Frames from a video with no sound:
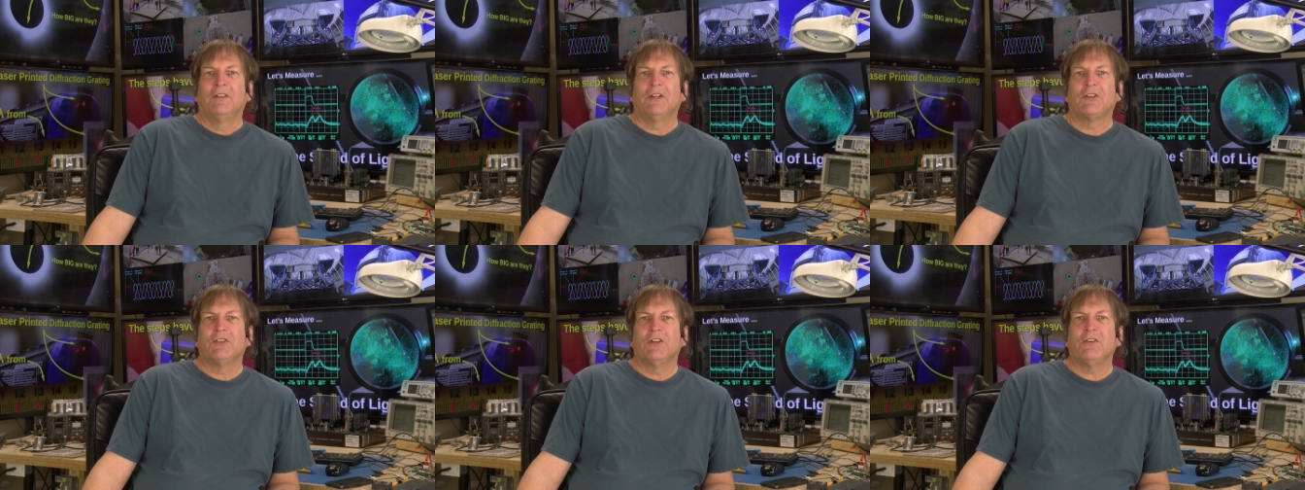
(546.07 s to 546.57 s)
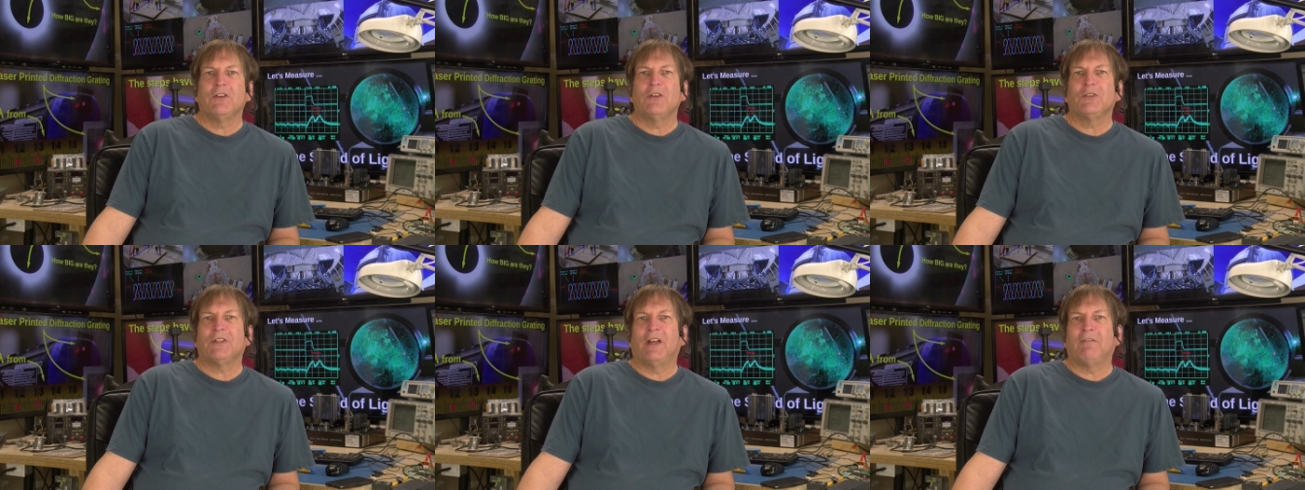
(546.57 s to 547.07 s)
There's no
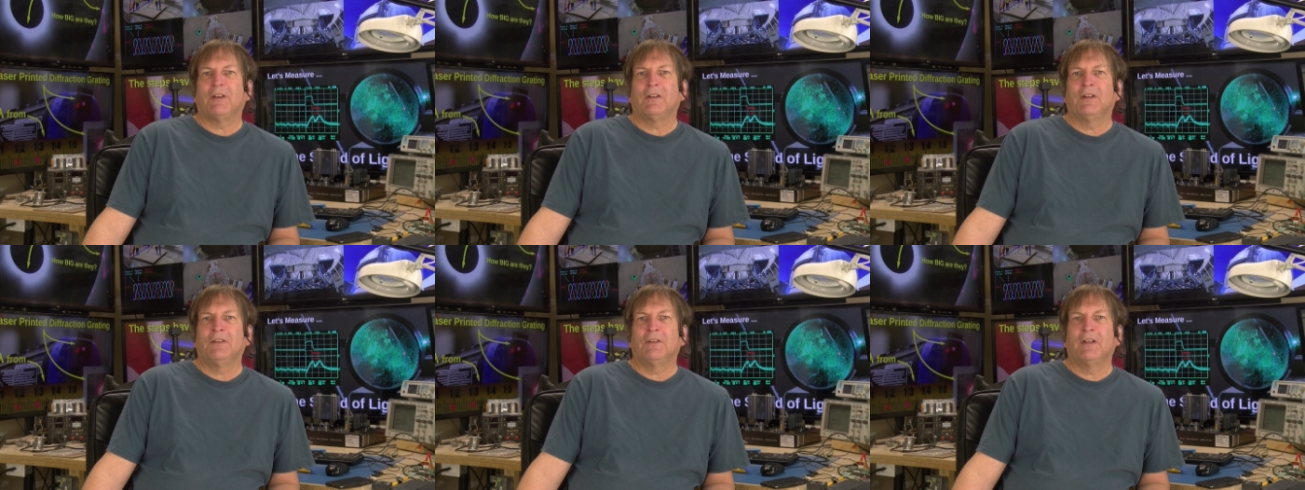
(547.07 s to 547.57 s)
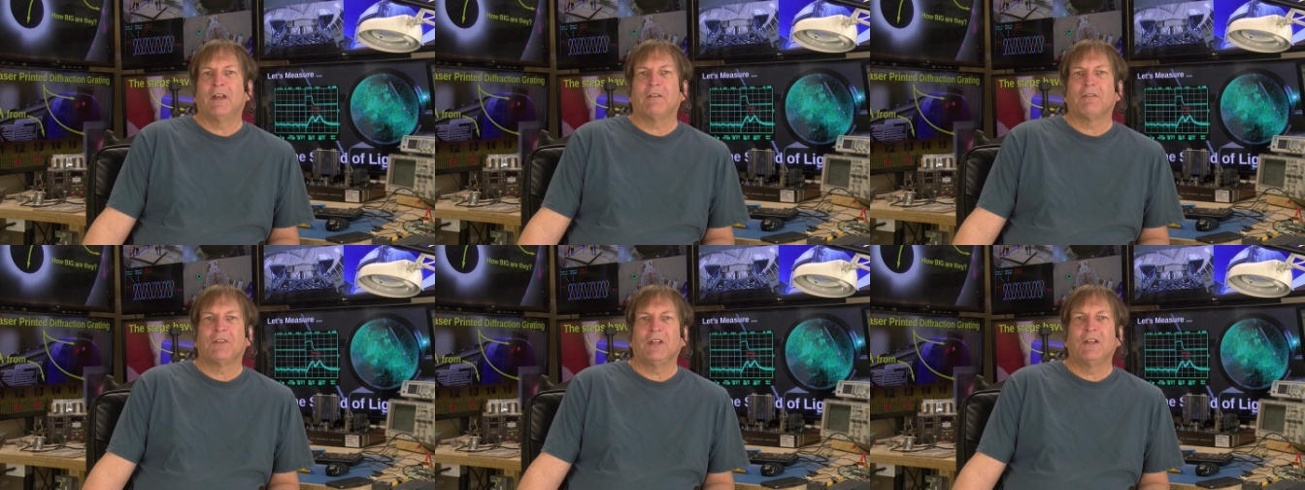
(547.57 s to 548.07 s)
use having an Internet
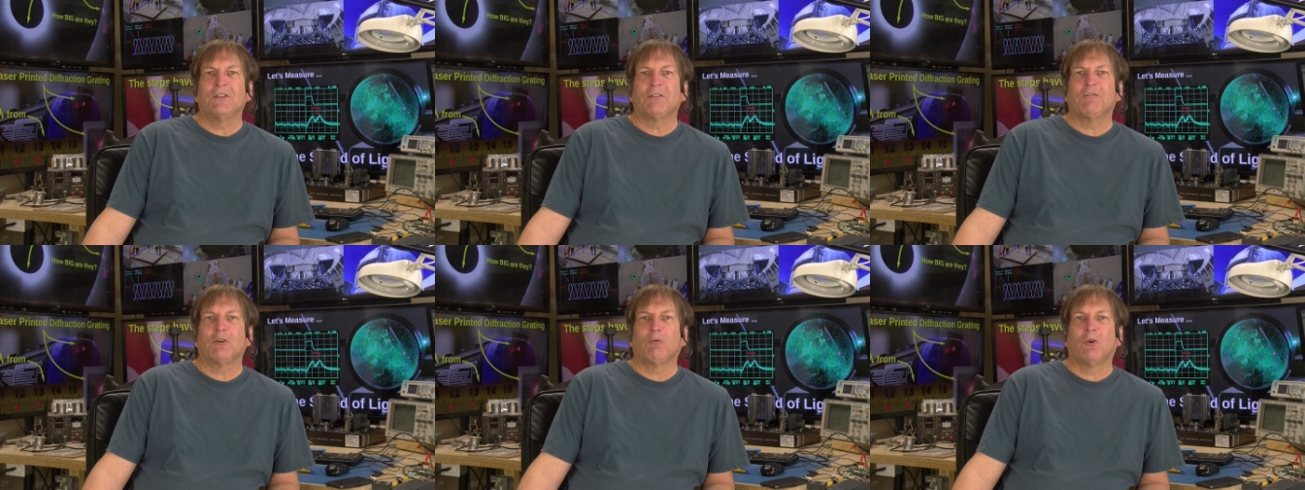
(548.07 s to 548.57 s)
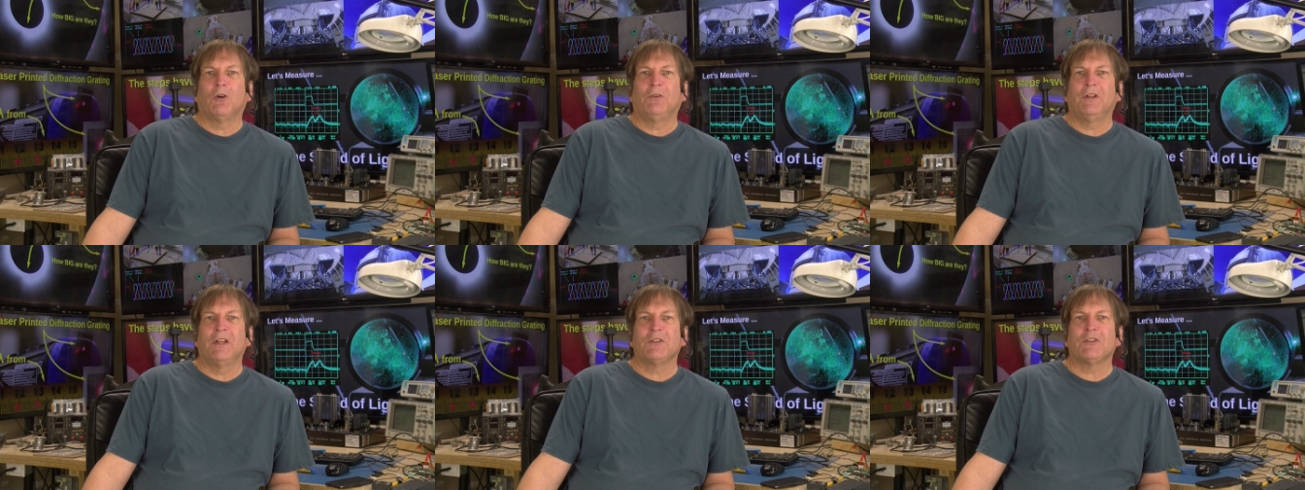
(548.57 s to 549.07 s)
of Things if the
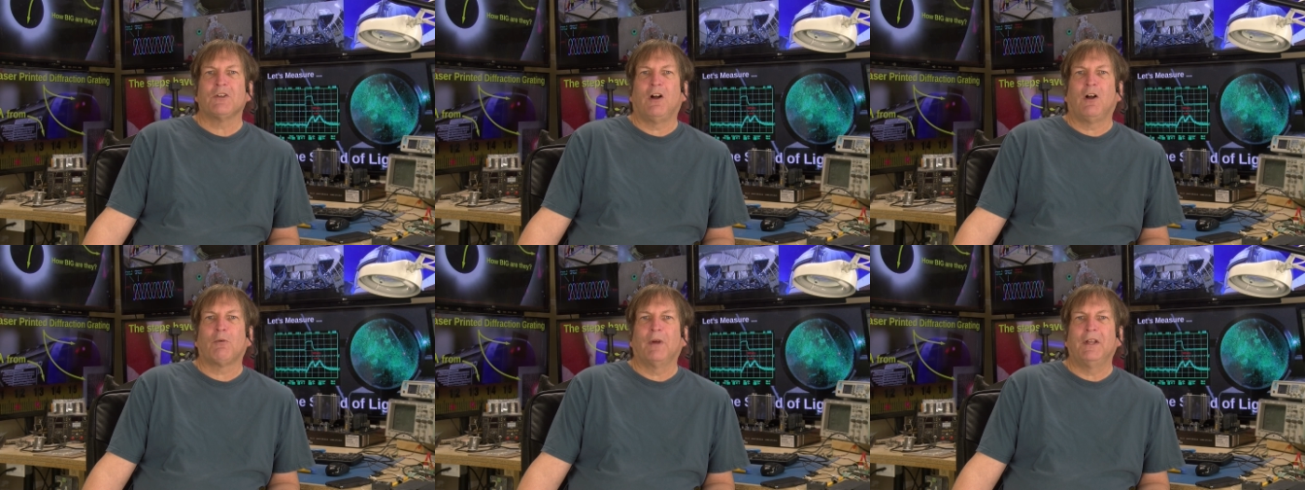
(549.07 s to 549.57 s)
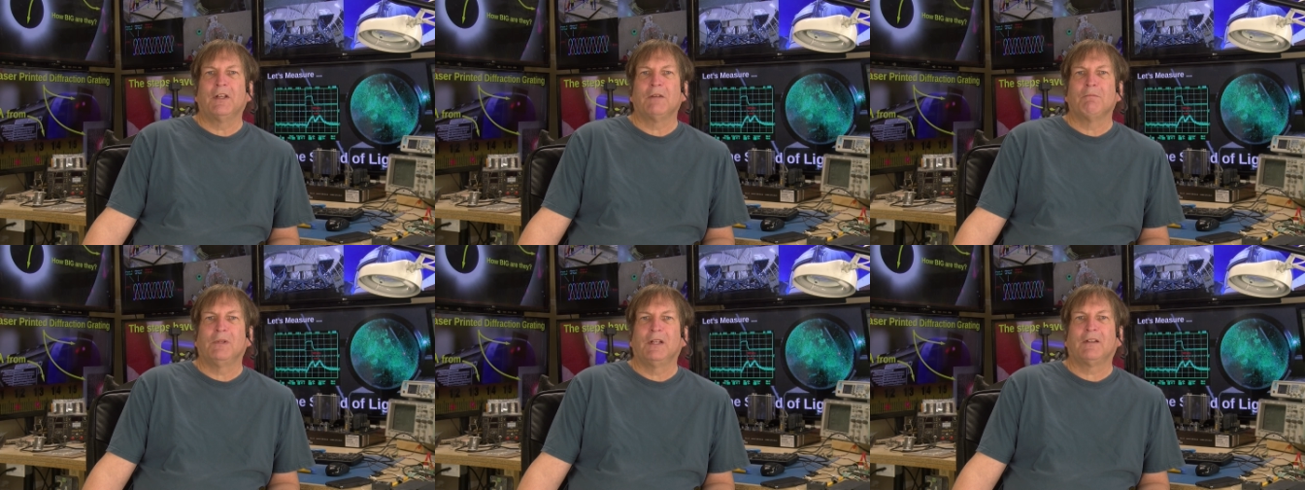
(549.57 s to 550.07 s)
world isn't already
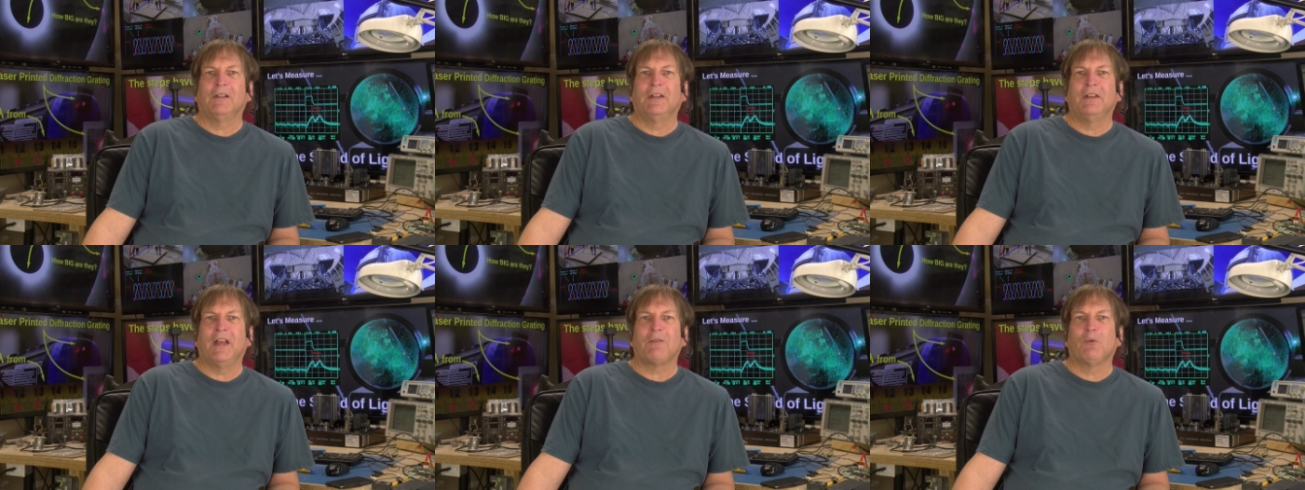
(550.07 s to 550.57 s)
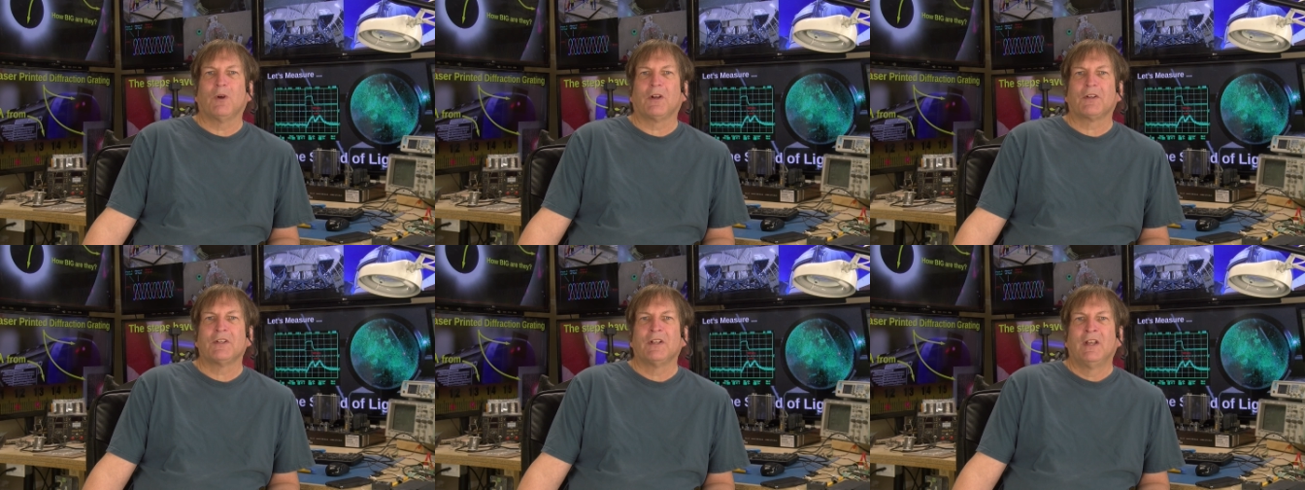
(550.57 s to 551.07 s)
completely
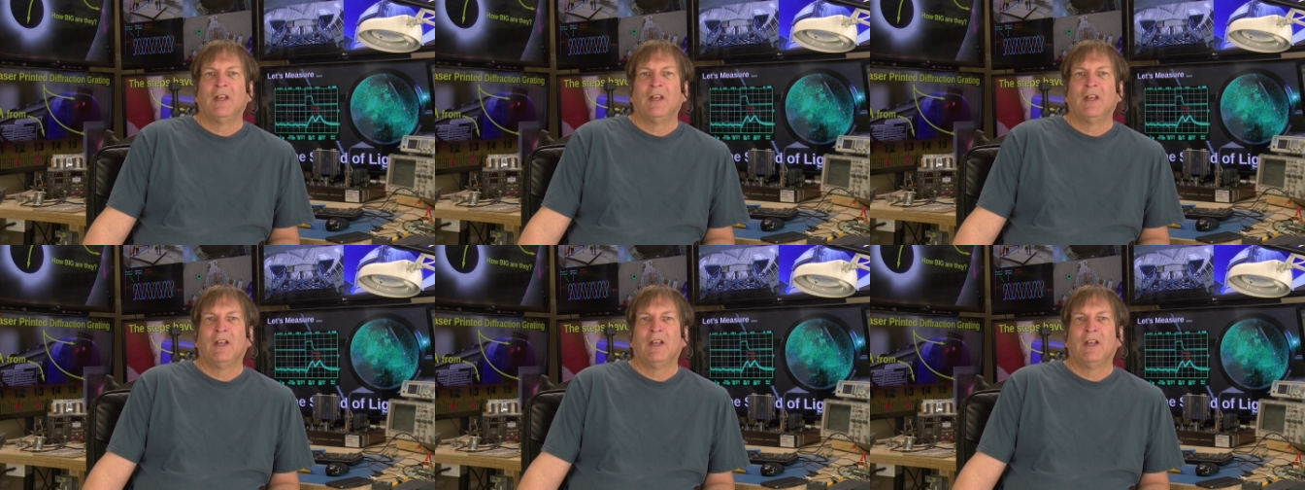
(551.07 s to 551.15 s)
networked.